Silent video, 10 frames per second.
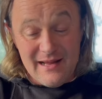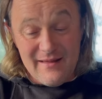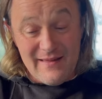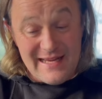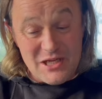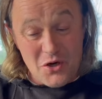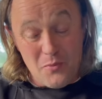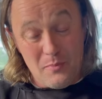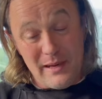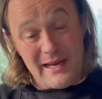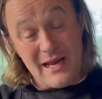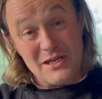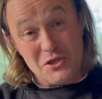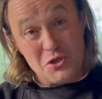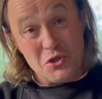these could be
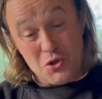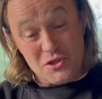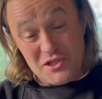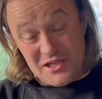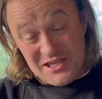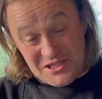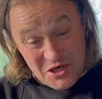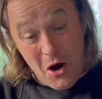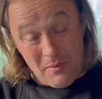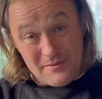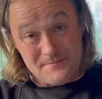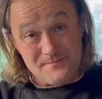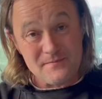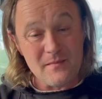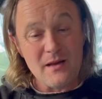just the job.
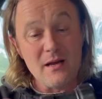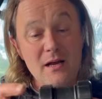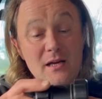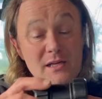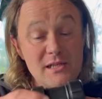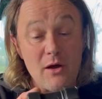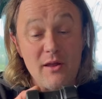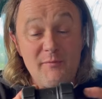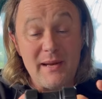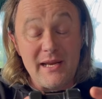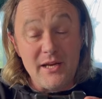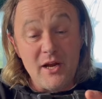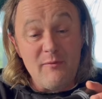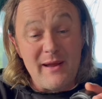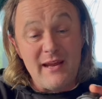So they've got
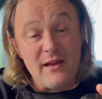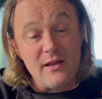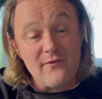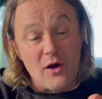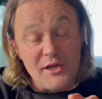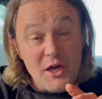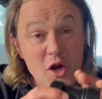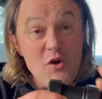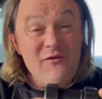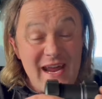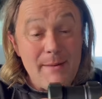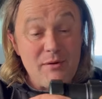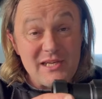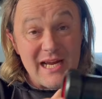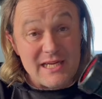UV
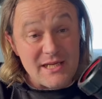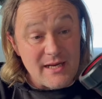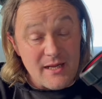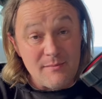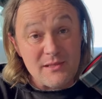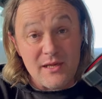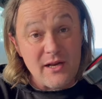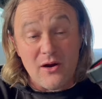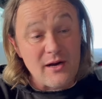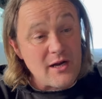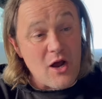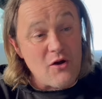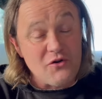protection in them, so they're not going to go